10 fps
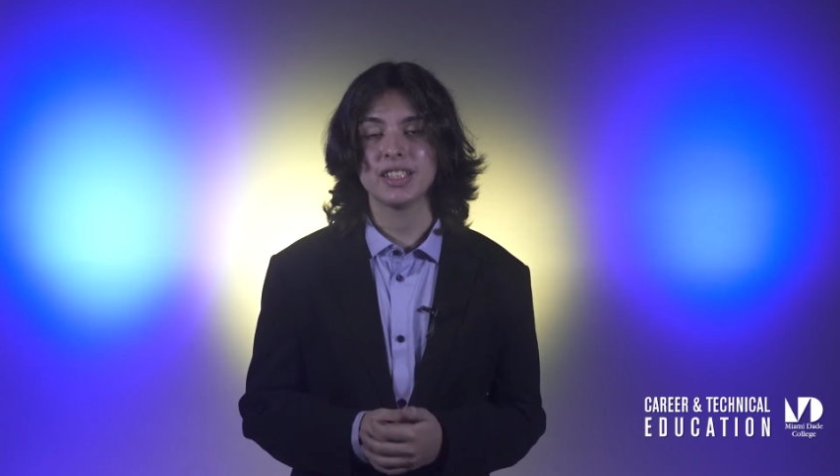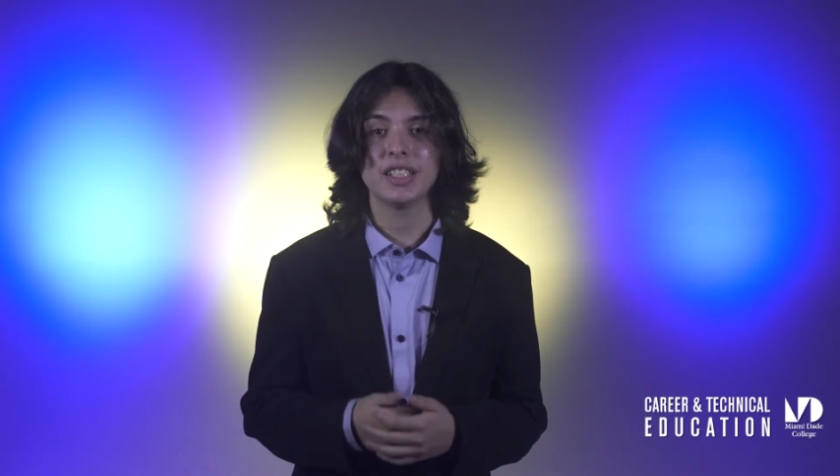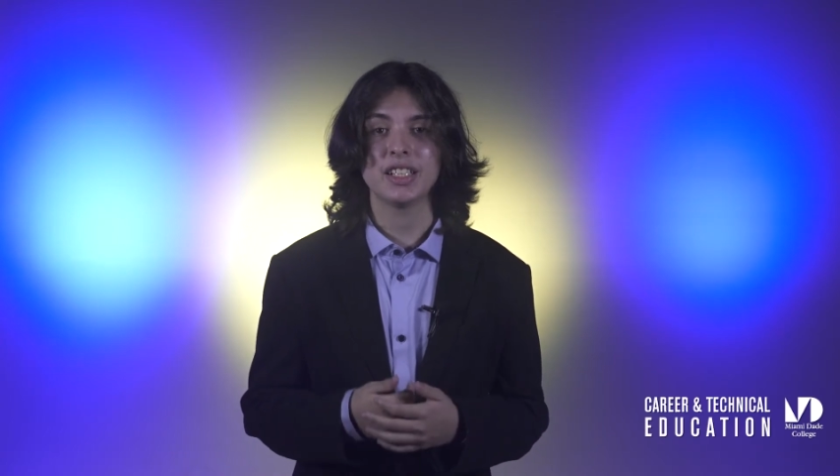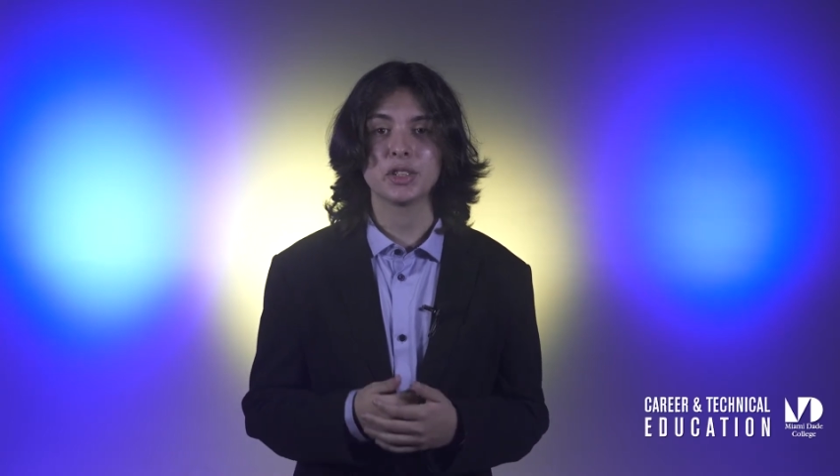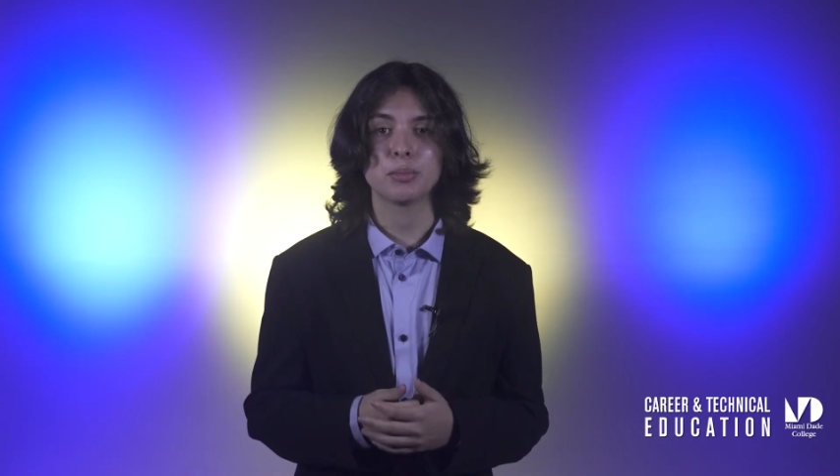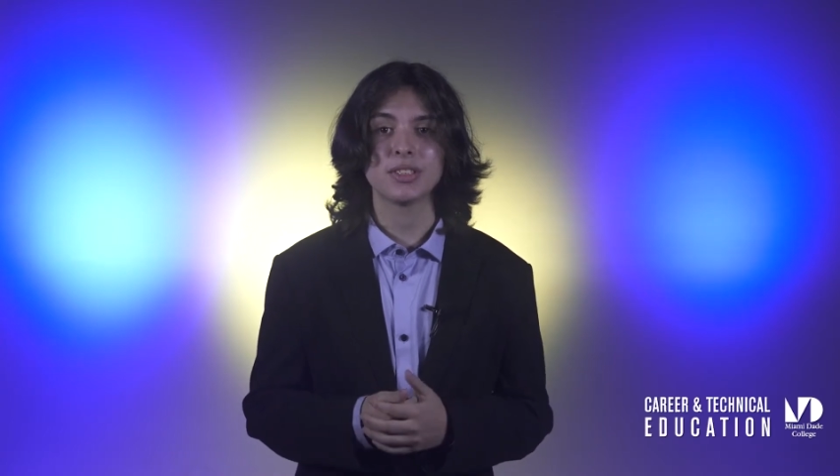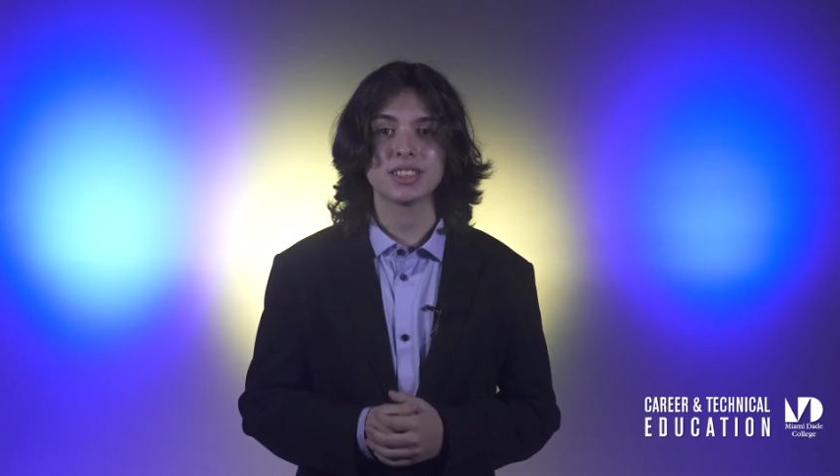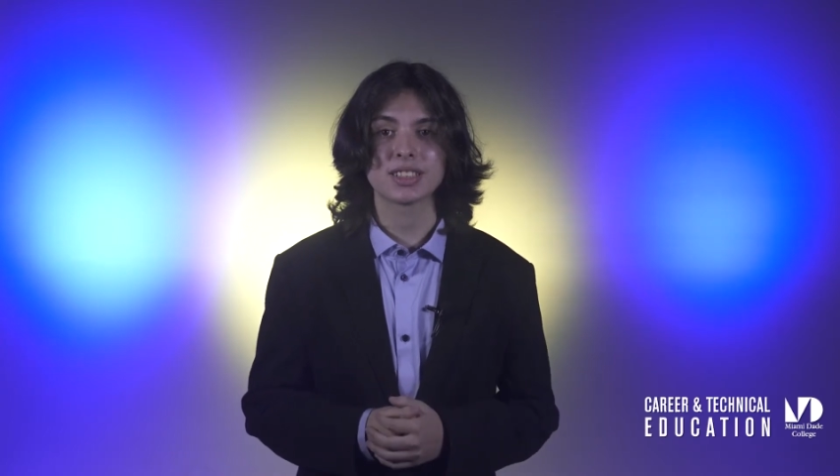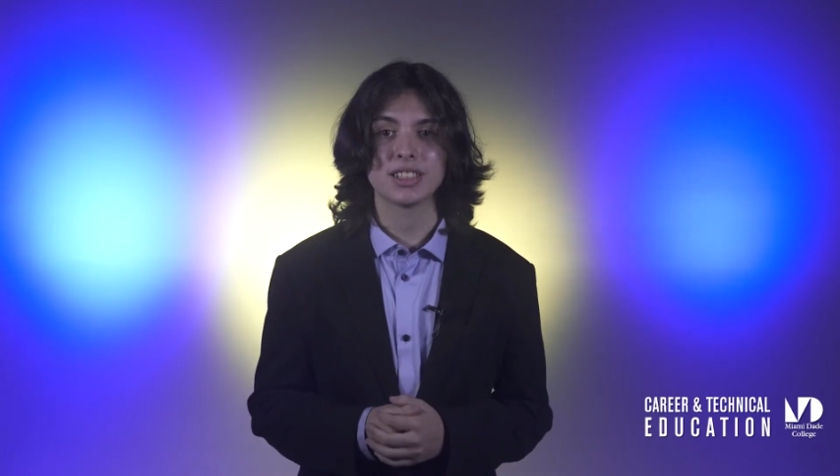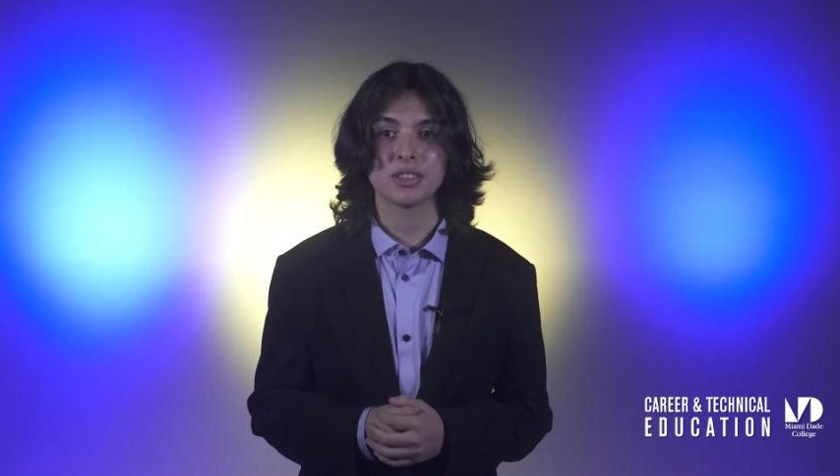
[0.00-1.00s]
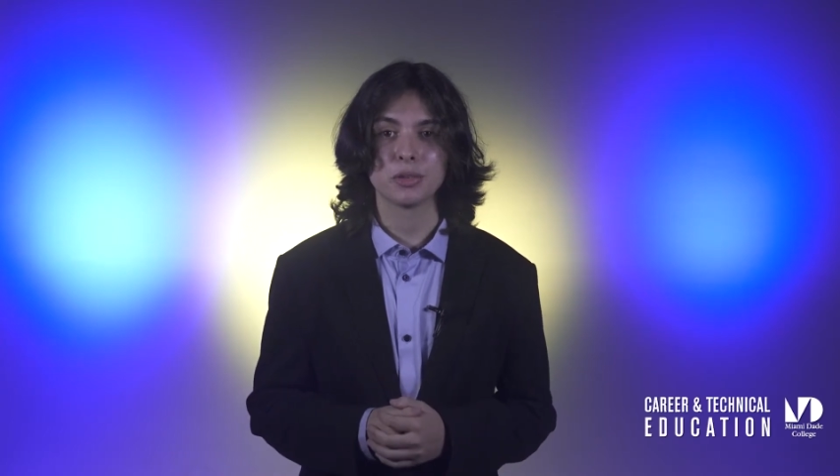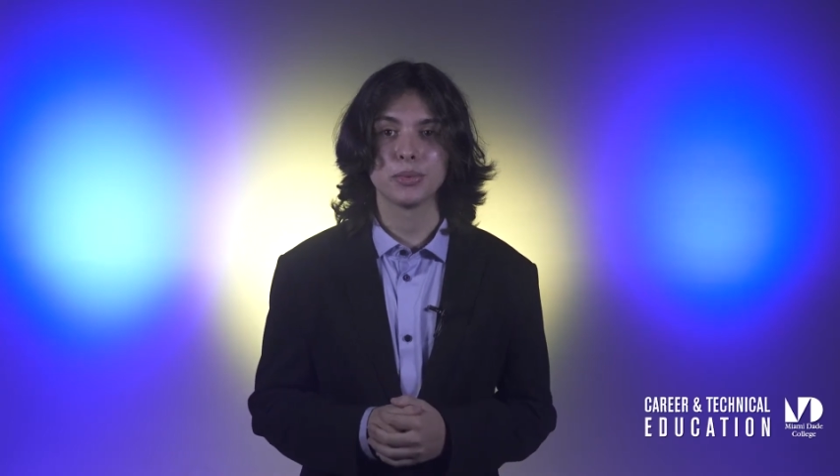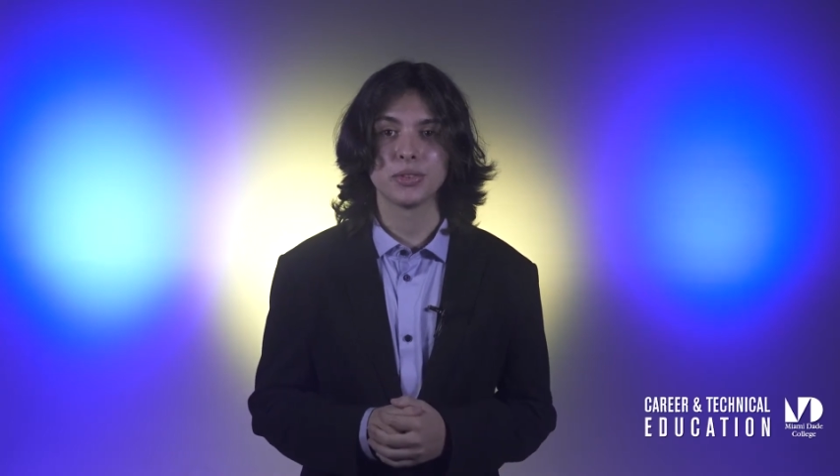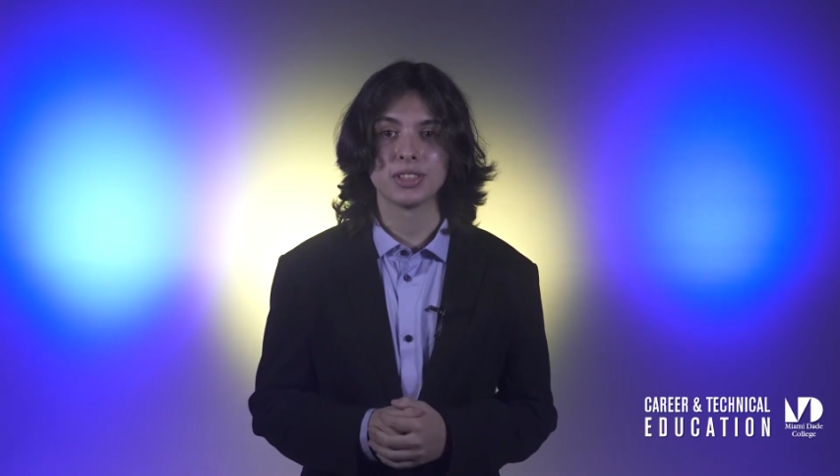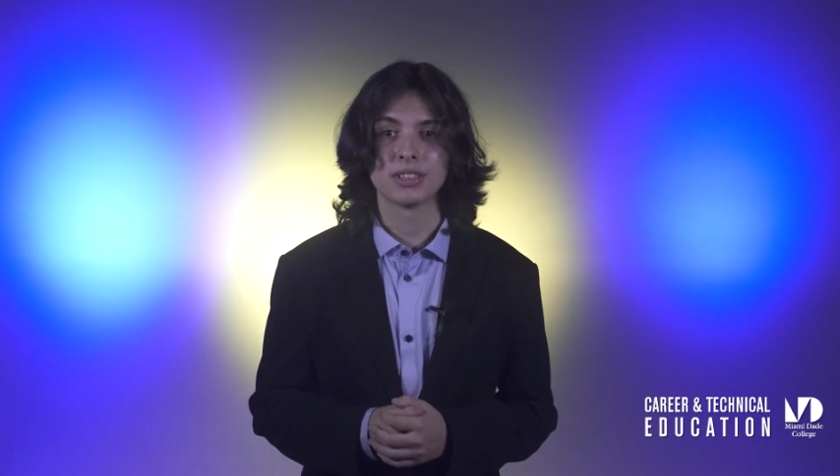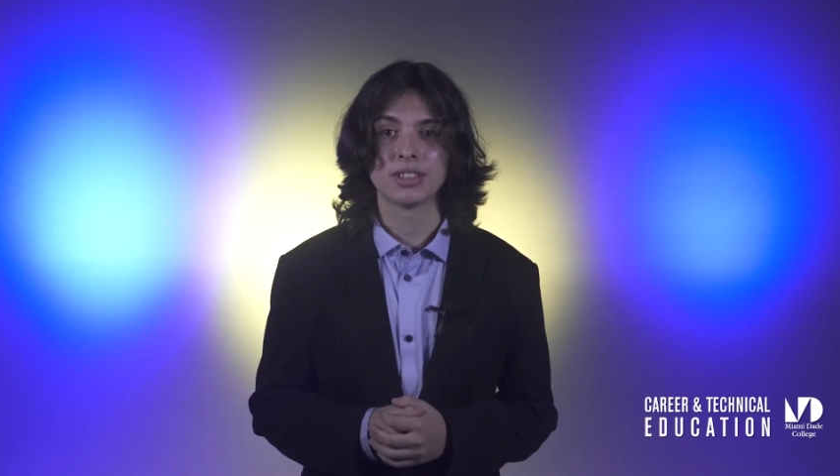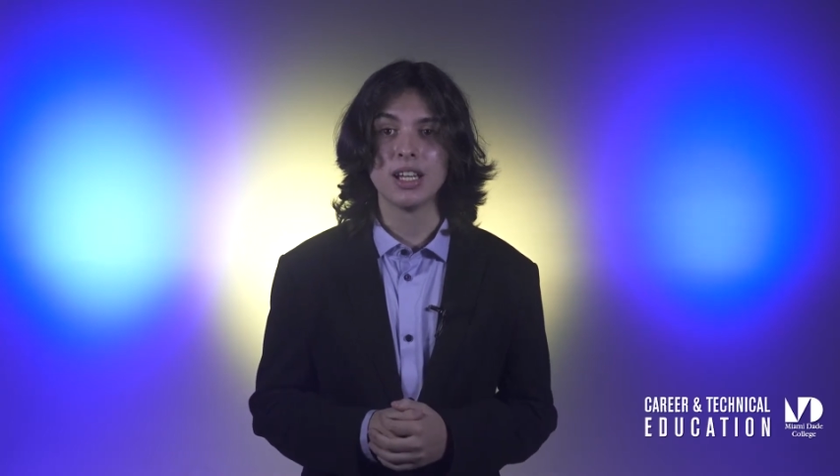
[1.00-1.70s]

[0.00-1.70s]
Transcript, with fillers: in Enterprise Cloud Computing